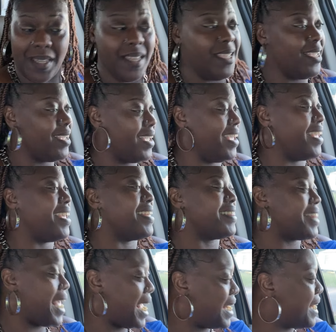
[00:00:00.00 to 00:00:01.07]
He he
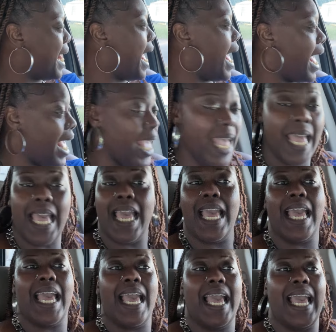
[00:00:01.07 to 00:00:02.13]
think that
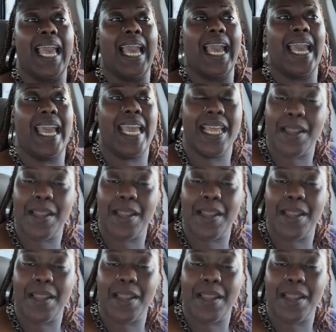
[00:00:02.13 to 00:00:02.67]
he